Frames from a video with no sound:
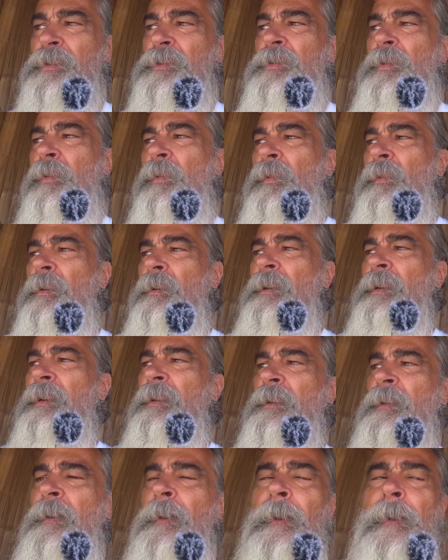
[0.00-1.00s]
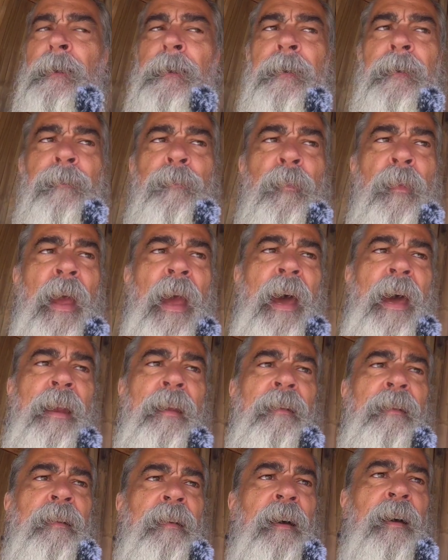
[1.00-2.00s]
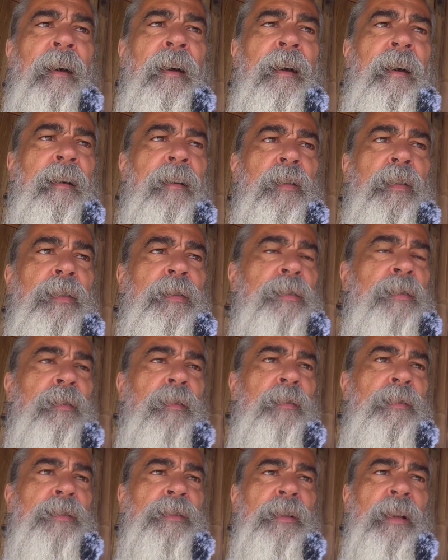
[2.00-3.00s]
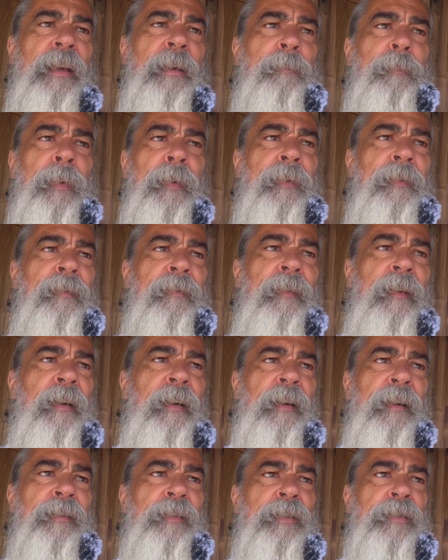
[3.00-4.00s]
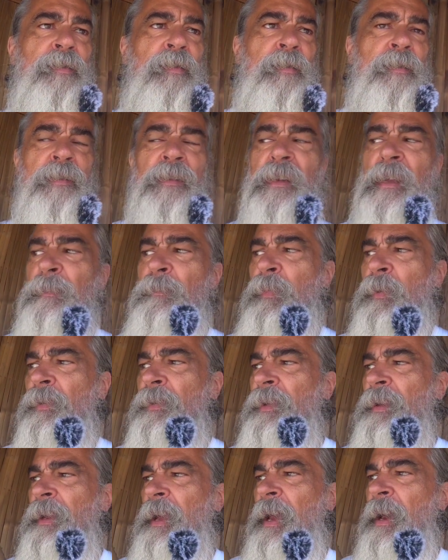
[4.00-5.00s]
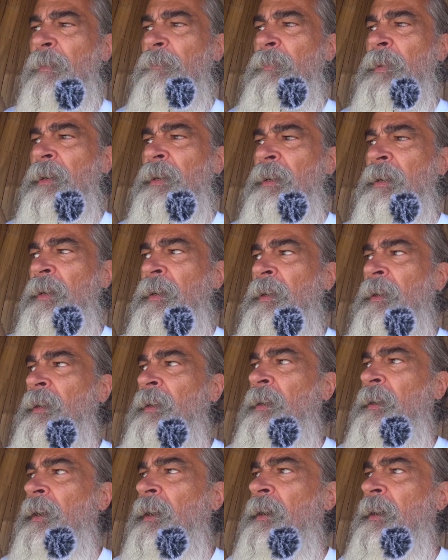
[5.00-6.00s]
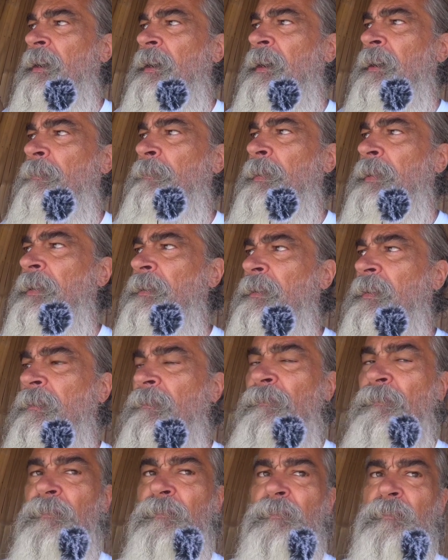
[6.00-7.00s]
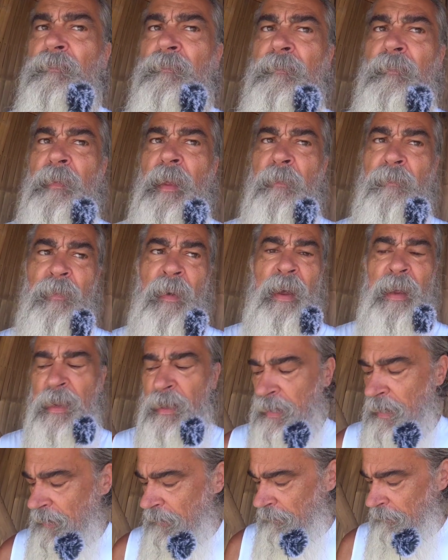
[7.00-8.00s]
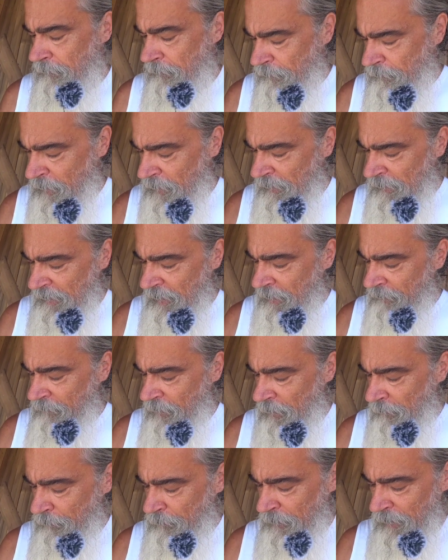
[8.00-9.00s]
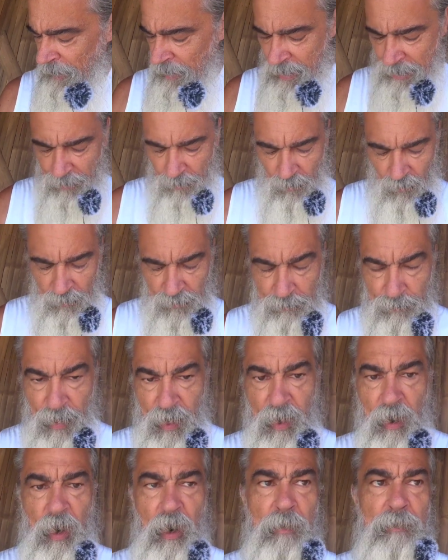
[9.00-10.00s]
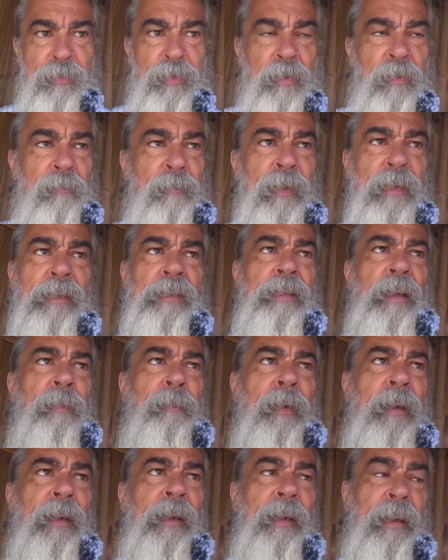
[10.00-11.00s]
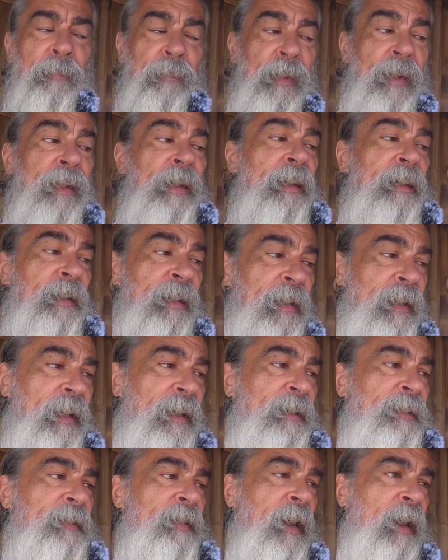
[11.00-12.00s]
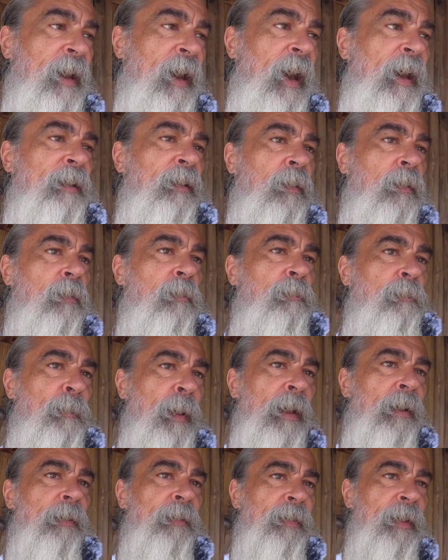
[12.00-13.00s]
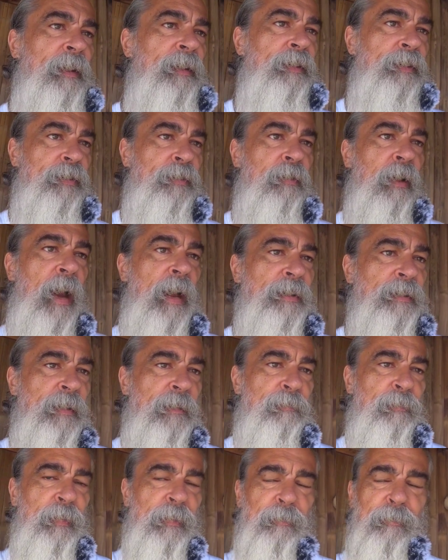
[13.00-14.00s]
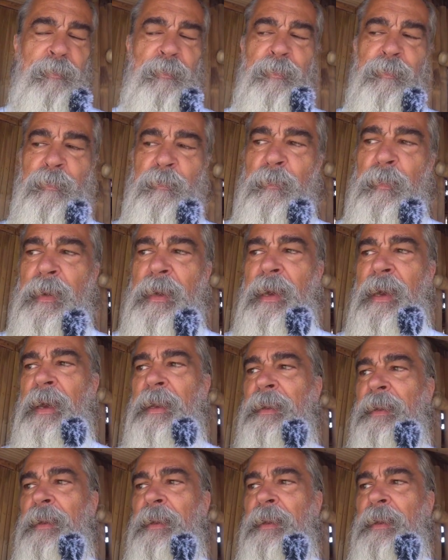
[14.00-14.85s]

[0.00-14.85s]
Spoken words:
shoulder and that. Couldn't sleep, just couldn't sleep worth a damn. But it finally gave up, but I had it all in my arms and on my stomach, and I'm not kidding you guys. I know better than to scratch it, but man,